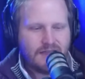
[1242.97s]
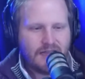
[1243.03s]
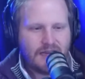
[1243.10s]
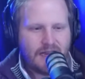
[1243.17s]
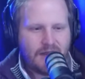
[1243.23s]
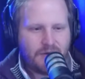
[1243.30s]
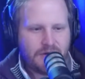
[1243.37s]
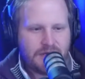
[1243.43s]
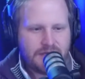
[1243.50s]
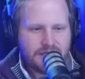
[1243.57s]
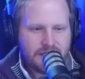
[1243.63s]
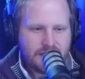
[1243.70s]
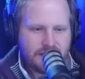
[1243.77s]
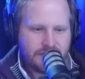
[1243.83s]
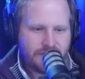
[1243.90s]
And how
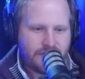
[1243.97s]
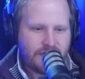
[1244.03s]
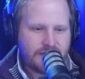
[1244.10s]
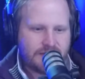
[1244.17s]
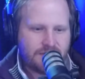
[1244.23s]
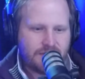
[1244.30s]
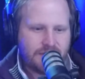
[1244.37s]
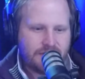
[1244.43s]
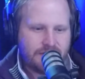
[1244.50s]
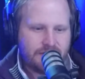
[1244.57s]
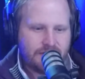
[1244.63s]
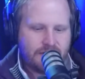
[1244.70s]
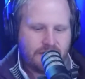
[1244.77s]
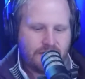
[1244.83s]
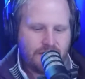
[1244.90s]
easy it is for us to be
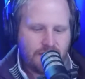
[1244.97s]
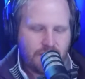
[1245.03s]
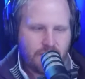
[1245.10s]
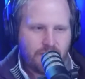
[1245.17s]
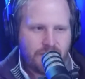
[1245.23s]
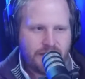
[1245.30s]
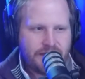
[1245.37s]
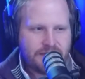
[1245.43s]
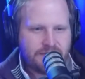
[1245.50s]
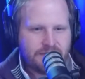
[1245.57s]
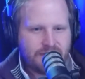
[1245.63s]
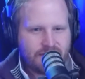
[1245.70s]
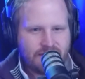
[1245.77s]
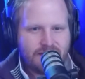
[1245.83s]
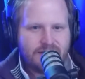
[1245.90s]
in the new place, be
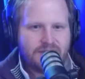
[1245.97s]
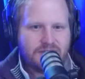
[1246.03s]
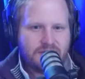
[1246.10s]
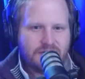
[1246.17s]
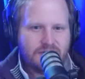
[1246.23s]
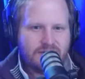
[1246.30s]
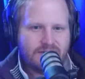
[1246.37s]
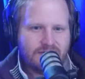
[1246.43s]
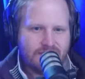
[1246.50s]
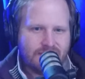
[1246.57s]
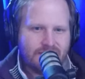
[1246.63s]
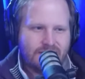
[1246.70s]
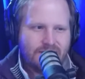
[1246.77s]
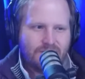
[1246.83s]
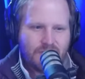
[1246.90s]
like, oh, this is good.
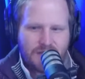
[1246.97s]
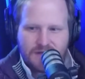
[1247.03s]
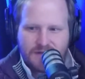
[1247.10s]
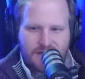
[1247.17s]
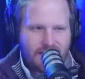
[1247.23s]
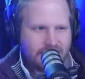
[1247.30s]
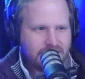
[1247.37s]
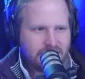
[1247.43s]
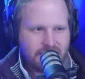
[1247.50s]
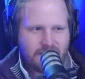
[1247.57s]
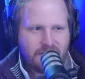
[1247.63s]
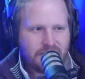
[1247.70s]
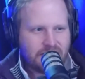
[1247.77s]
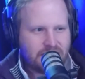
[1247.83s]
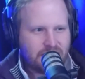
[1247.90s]
But God's like
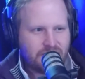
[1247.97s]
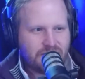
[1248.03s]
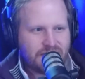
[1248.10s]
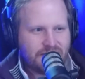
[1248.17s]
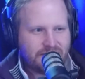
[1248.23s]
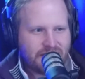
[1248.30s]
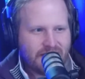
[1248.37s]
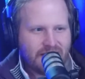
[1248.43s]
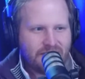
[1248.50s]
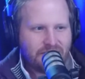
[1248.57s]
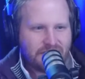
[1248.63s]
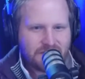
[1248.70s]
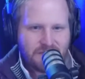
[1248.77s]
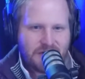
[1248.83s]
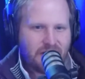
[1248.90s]
already 2 steps ahead of
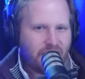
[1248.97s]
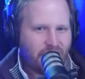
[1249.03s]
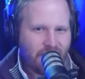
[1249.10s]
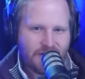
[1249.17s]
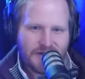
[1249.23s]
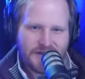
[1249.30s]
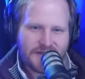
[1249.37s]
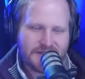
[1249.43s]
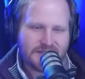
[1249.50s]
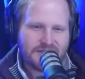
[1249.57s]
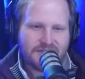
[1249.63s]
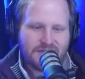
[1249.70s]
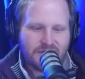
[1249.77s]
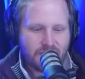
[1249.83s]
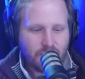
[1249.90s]
us, been calling us,
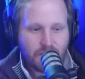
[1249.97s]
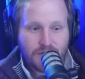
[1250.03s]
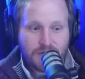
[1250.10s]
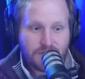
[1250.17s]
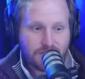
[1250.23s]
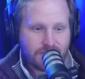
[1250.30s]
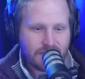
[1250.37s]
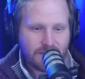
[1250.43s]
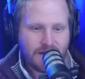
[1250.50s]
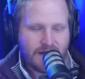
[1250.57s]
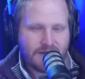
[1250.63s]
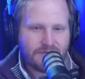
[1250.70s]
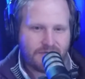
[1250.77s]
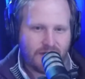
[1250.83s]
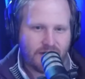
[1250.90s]
like, come
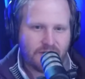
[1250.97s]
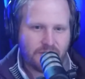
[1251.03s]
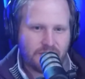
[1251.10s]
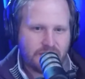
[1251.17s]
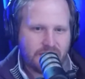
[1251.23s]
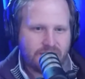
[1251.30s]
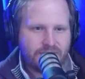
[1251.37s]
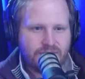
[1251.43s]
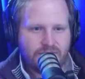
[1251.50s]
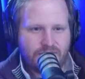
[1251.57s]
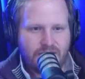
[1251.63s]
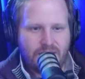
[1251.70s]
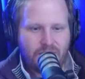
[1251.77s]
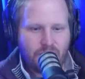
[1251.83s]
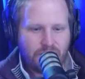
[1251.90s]
on, follow me. I've
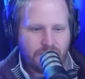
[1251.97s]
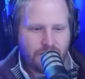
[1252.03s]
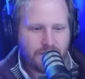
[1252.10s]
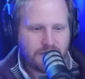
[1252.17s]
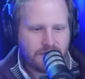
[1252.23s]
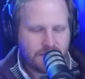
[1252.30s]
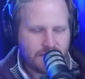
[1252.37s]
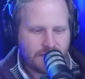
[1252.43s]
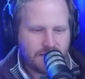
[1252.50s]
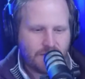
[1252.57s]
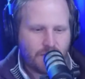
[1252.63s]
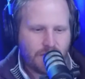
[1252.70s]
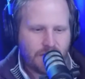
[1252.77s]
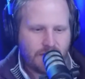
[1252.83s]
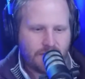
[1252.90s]
got more for you. And
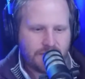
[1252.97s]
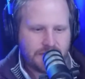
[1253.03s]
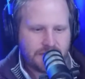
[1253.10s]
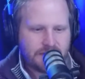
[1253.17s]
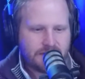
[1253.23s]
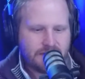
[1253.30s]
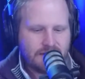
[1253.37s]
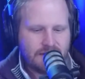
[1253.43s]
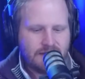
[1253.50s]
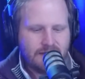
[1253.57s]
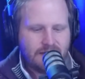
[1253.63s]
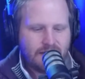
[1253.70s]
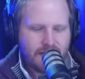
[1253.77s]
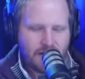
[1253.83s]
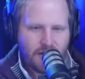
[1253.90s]
we always
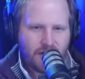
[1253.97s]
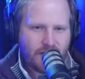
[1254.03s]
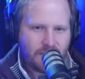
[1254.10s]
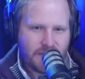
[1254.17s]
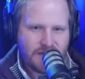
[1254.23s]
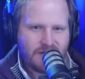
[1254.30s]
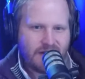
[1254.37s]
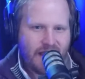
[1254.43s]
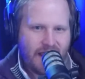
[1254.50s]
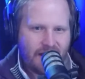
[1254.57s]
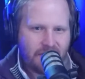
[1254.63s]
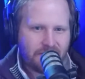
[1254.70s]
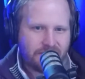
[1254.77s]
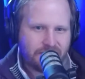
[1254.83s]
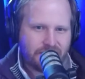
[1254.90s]
get caught up in the
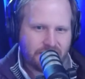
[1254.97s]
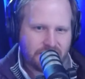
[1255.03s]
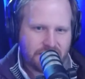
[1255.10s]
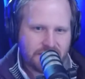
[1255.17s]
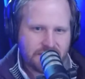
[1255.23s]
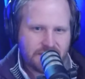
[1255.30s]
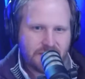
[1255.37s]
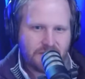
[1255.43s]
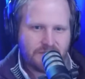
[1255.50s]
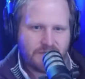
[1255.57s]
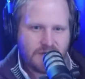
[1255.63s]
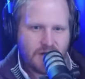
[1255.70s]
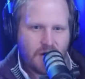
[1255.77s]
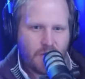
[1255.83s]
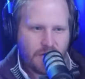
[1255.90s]
now versus the
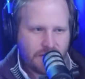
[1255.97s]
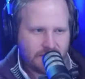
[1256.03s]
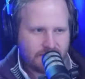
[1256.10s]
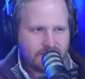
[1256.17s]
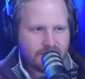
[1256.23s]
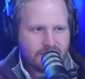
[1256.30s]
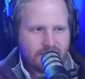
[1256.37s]
going.